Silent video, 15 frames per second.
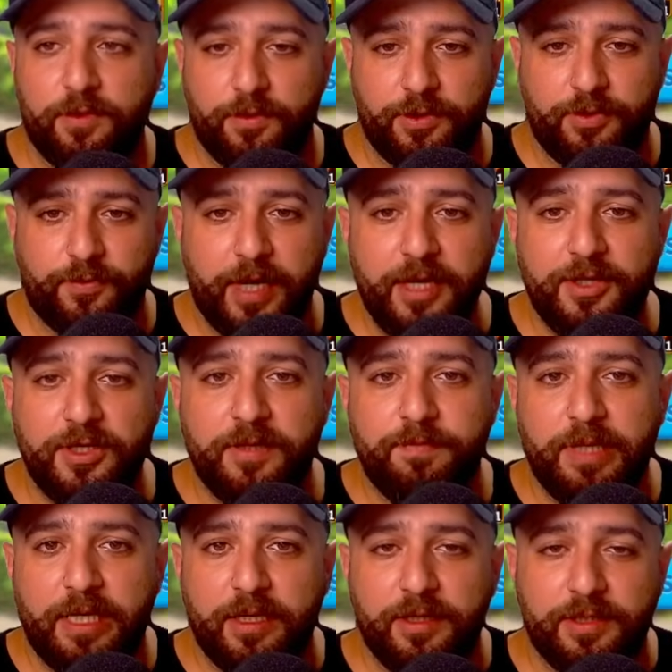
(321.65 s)
on Trajan,
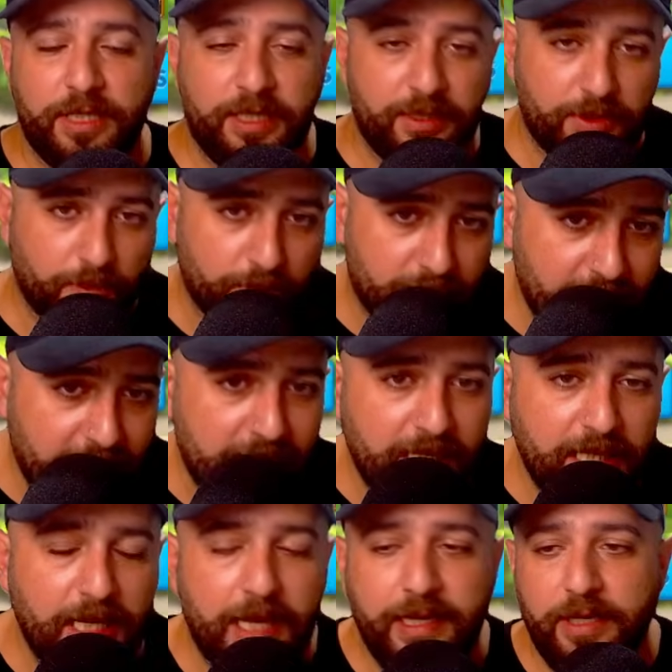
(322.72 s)
because he's so
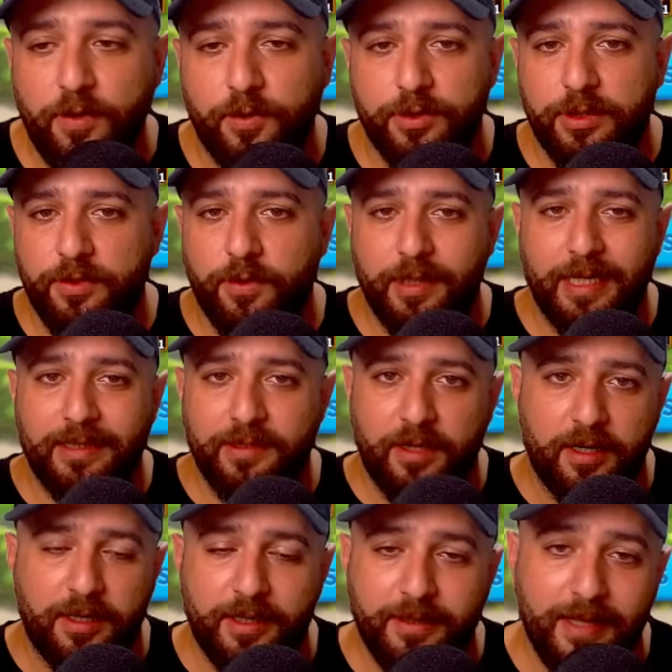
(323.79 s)
tanky and he also don't get
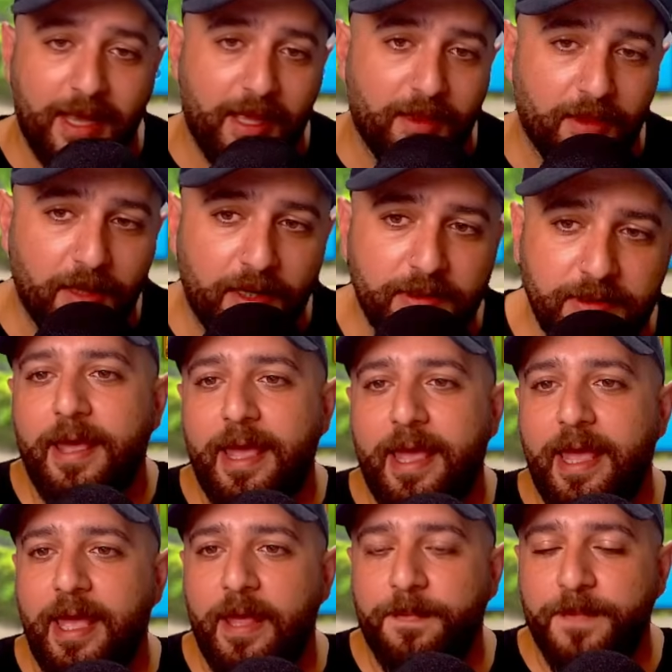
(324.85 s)
targeted a lot.
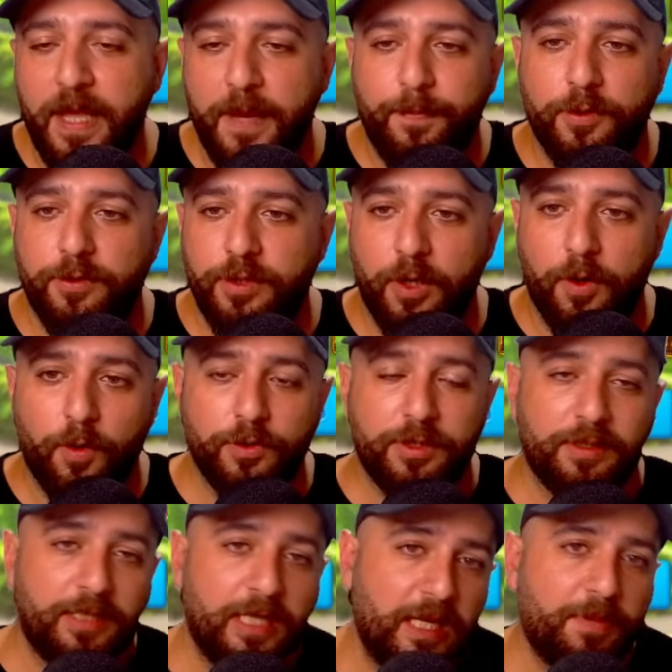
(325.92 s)
And they put those
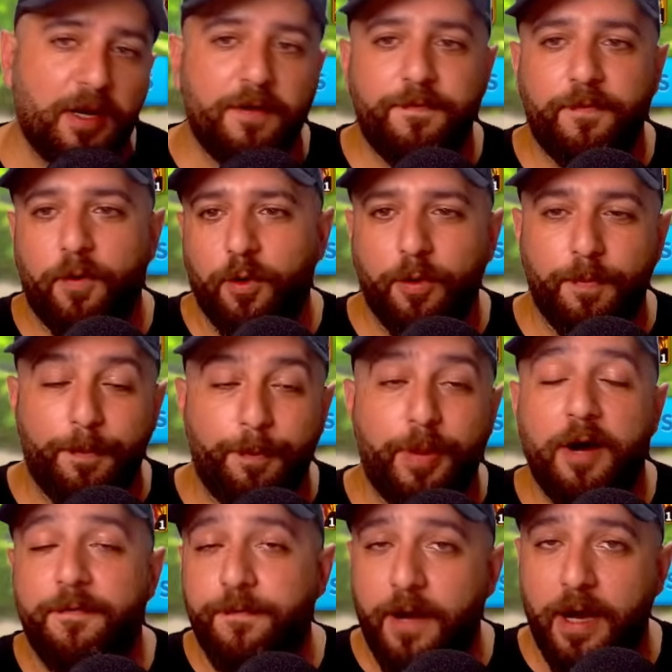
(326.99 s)
debuff or
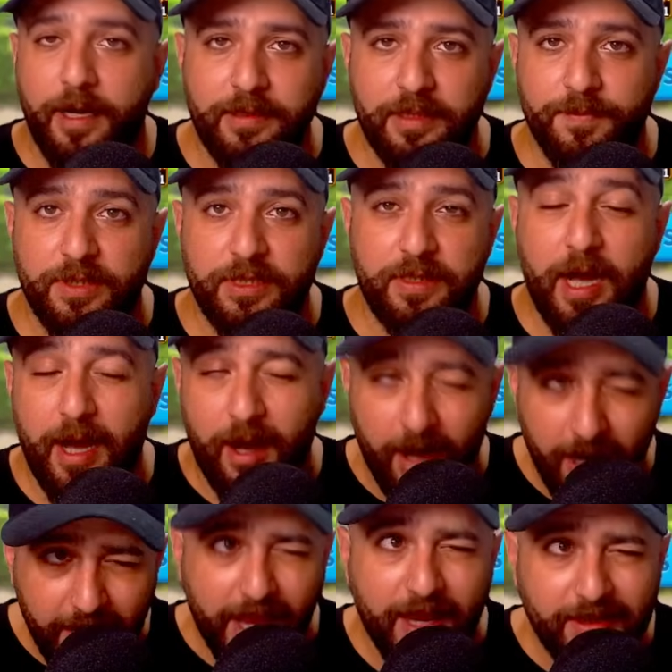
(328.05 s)
buff items,
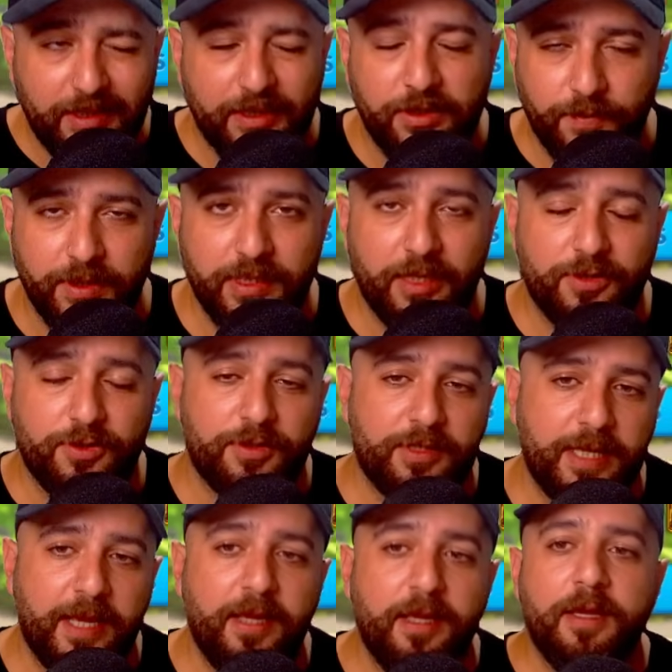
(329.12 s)
accessories I should
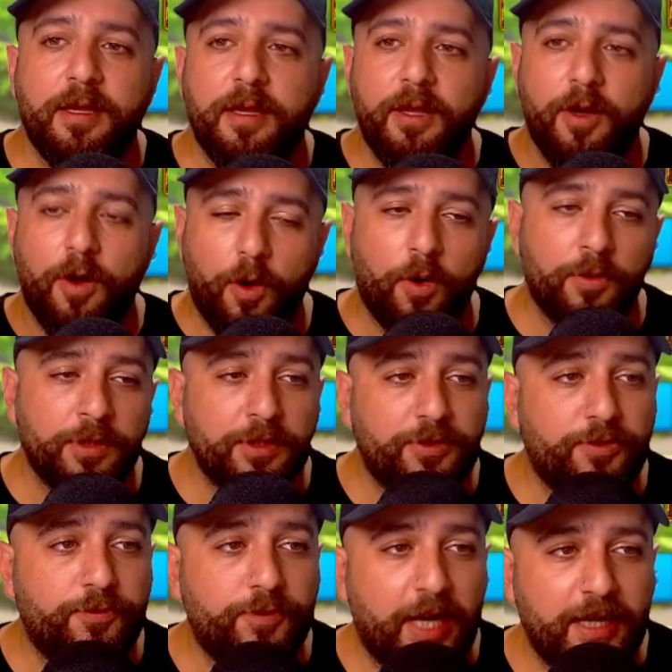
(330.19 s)
say, on
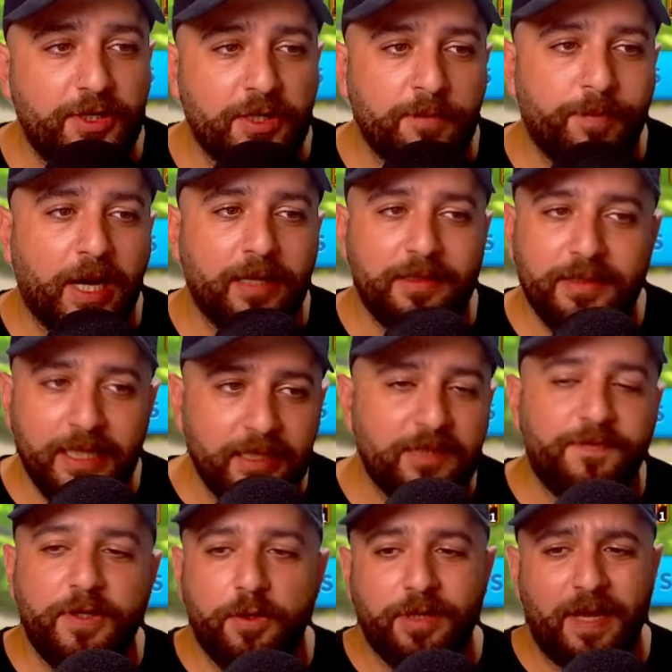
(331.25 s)
Trajan. But since
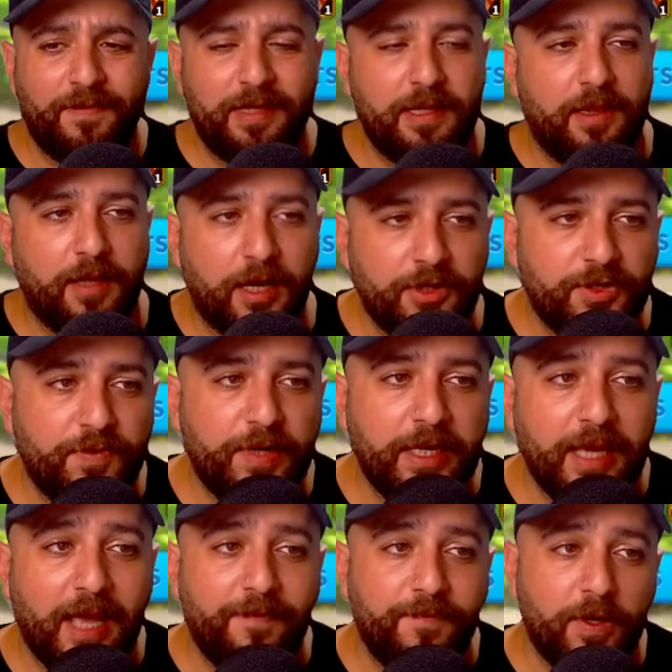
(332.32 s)
we don't have that luxury and